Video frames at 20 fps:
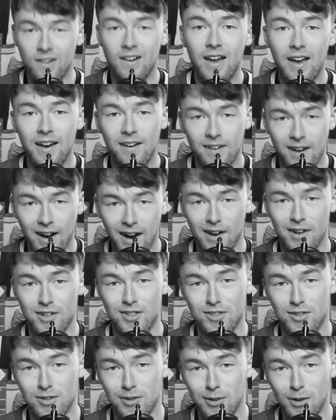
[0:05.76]
to let
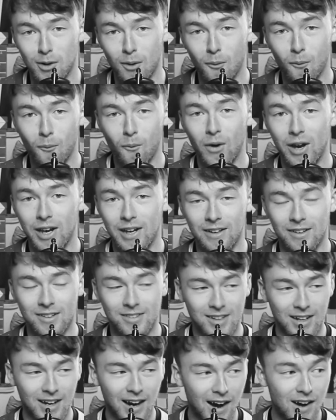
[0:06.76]
Arsenal win.
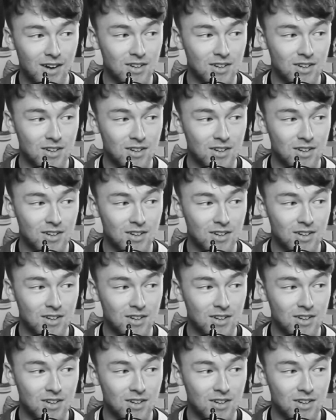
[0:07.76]
Because, like,